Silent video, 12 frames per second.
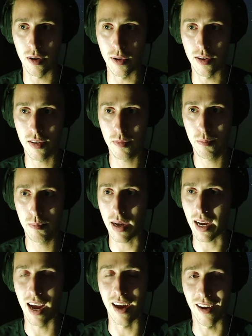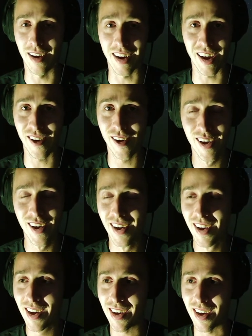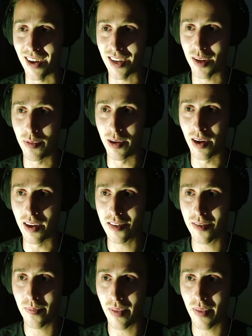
always picking on you, to be honest.